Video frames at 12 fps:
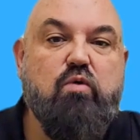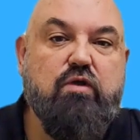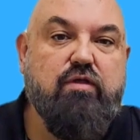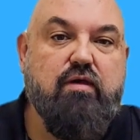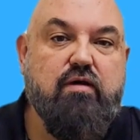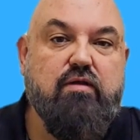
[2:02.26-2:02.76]

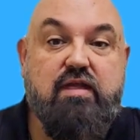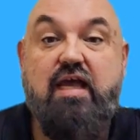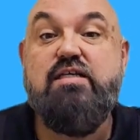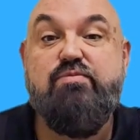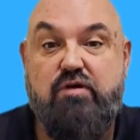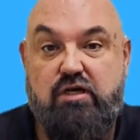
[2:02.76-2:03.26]
with the
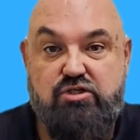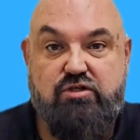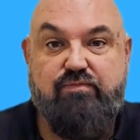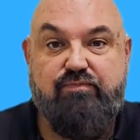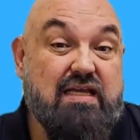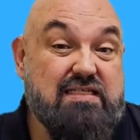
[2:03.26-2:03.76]

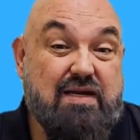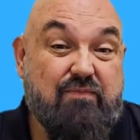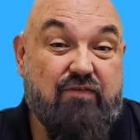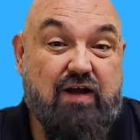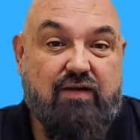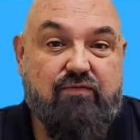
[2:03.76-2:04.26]
explanation. And step
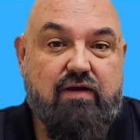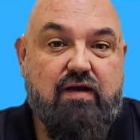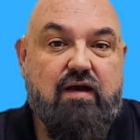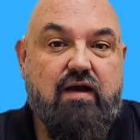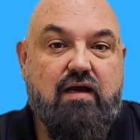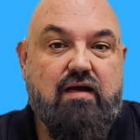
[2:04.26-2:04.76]
five,
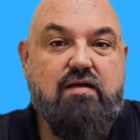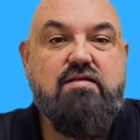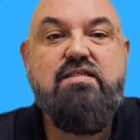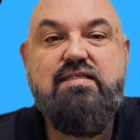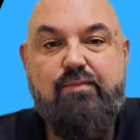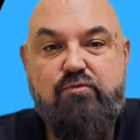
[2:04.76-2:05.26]

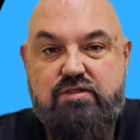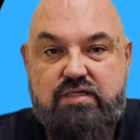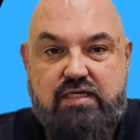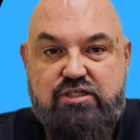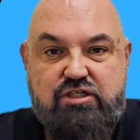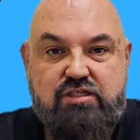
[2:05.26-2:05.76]

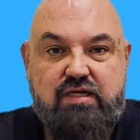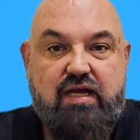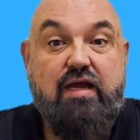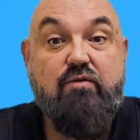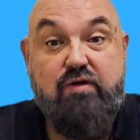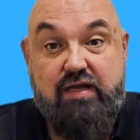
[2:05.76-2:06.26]
summarization
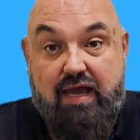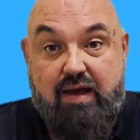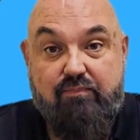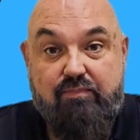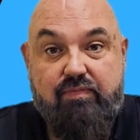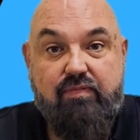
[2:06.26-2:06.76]
and recap.
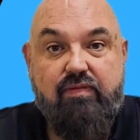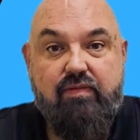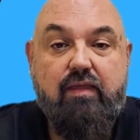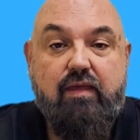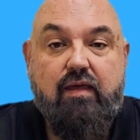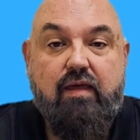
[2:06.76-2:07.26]

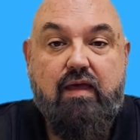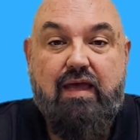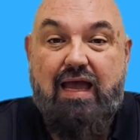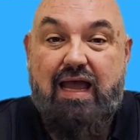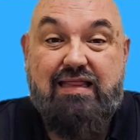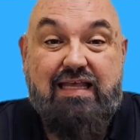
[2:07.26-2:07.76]

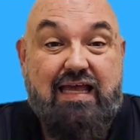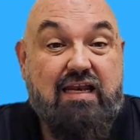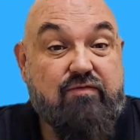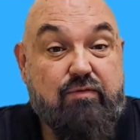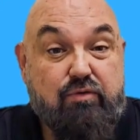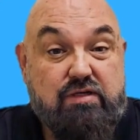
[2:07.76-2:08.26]
At the end
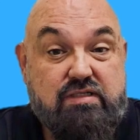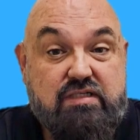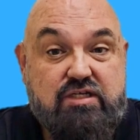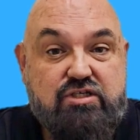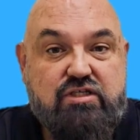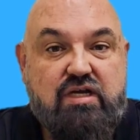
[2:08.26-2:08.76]
of the
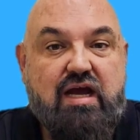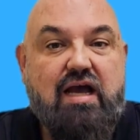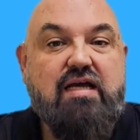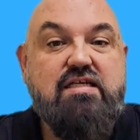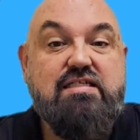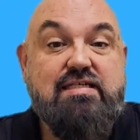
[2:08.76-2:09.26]
presentation,
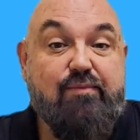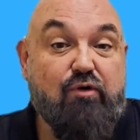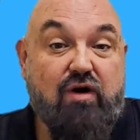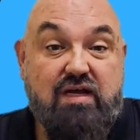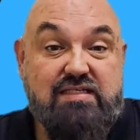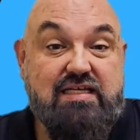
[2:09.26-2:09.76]
I
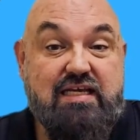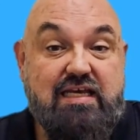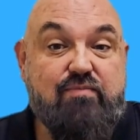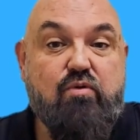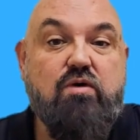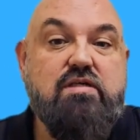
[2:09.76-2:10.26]
summarized the key
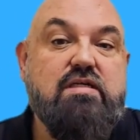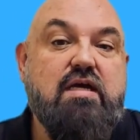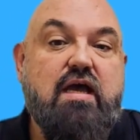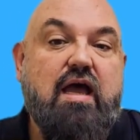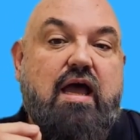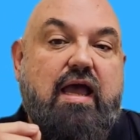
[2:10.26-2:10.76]
points
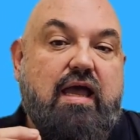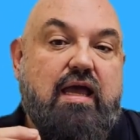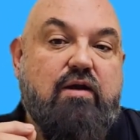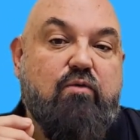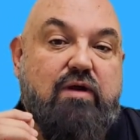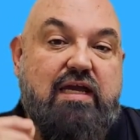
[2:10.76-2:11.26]

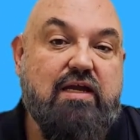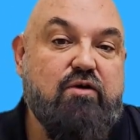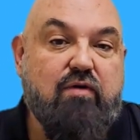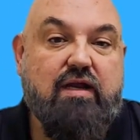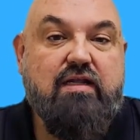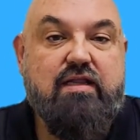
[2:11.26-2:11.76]
and
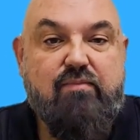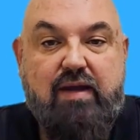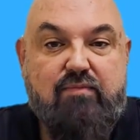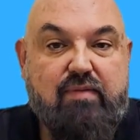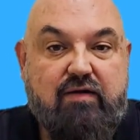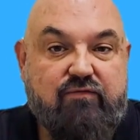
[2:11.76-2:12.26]
reiterated the
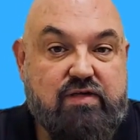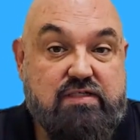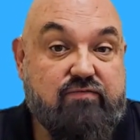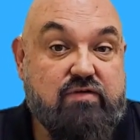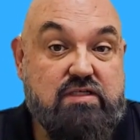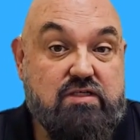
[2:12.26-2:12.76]
main benefits
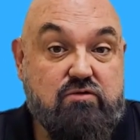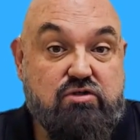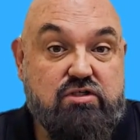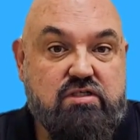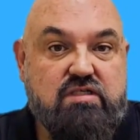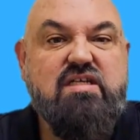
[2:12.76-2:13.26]
of the
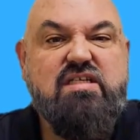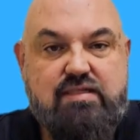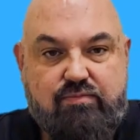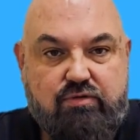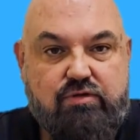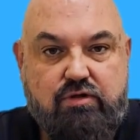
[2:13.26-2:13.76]
solutions in
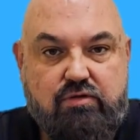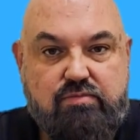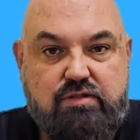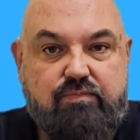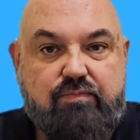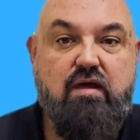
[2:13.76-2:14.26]
simple terms.